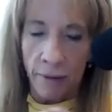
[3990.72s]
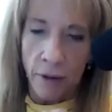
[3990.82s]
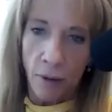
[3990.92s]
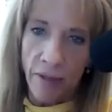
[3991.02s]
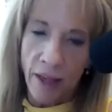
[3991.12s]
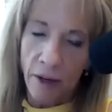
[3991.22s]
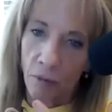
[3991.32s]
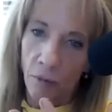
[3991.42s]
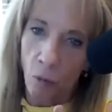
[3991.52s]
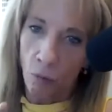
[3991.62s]
and then,
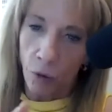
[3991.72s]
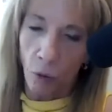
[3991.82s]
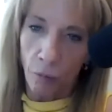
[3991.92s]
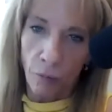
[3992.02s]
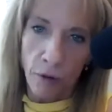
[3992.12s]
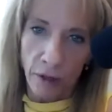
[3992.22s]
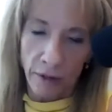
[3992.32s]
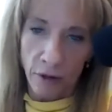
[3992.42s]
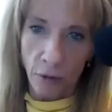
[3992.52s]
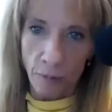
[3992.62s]
you
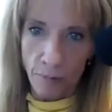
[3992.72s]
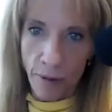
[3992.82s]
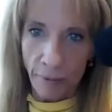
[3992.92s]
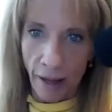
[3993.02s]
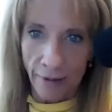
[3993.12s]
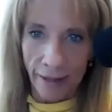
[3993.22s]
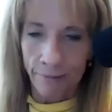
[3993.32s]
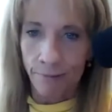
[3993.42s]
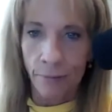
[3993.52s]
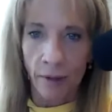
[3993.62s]
can use peptides like
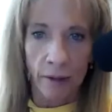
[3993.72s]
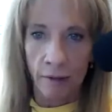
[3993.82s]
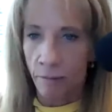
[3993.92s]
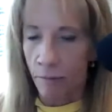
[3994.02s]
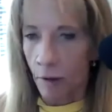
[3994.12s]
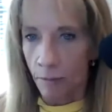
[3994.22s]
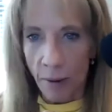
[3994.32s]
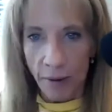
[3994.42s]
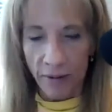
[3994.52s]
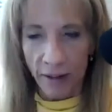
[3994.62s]

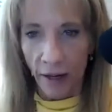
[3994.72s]
BPC.